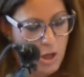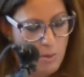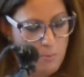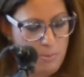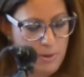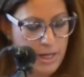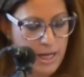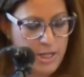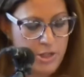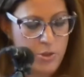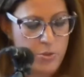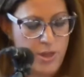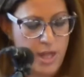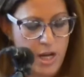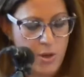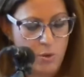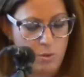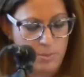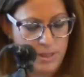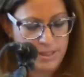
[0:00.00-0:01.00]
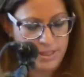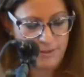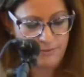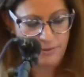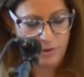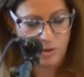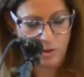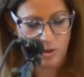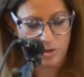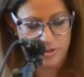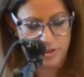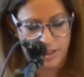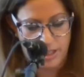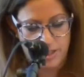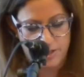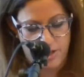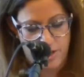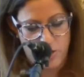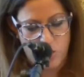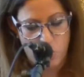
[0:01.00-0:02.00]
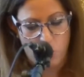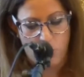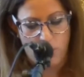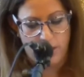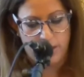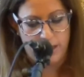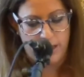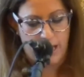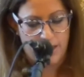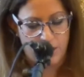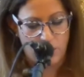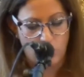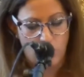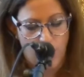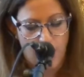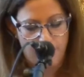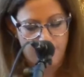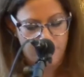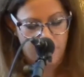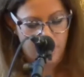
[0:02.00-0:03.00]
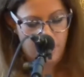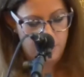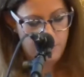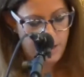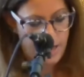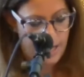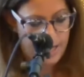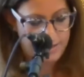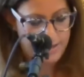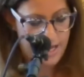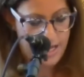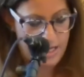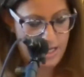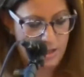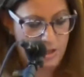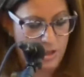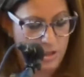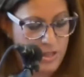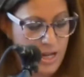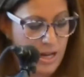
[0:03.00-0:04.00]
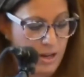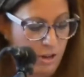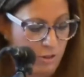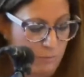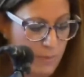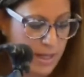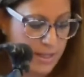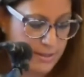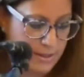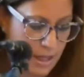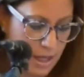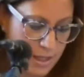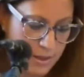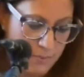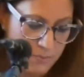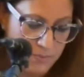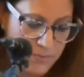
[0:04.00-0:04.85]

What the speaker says: But I knew that it would be difficult to continue working at the law firm and taking good care of my son.